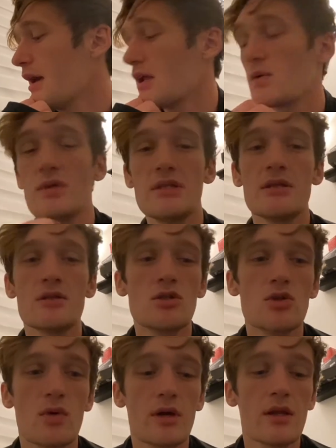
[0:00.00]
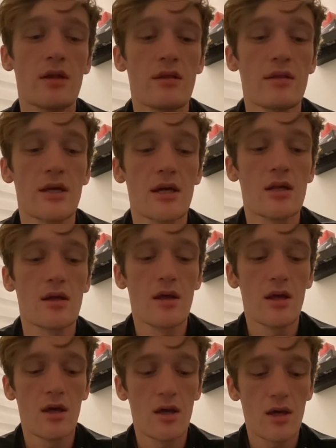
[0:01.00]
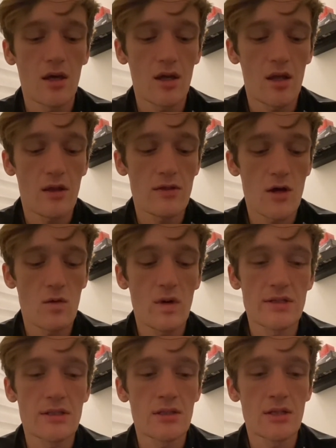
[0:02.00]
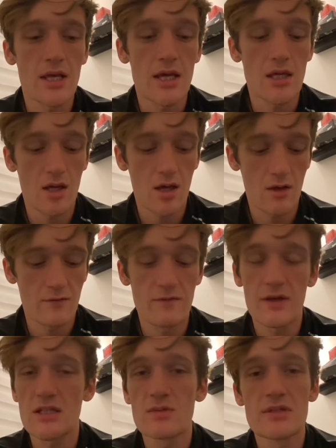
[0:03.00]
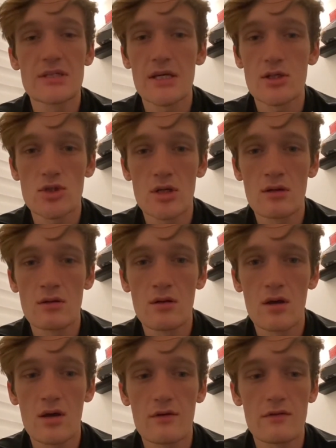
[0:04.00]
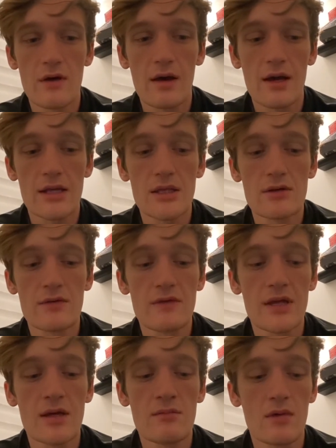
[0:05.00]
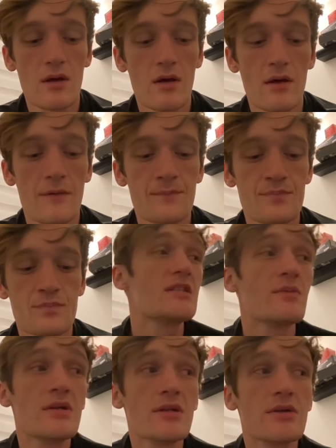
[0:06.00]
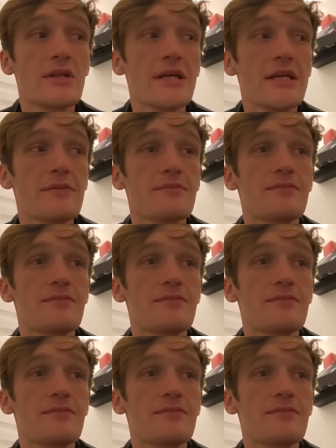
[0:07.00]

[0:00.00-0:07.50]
I really enjoyed that there wasn't, like, a victimization of either of them. Um, similarly,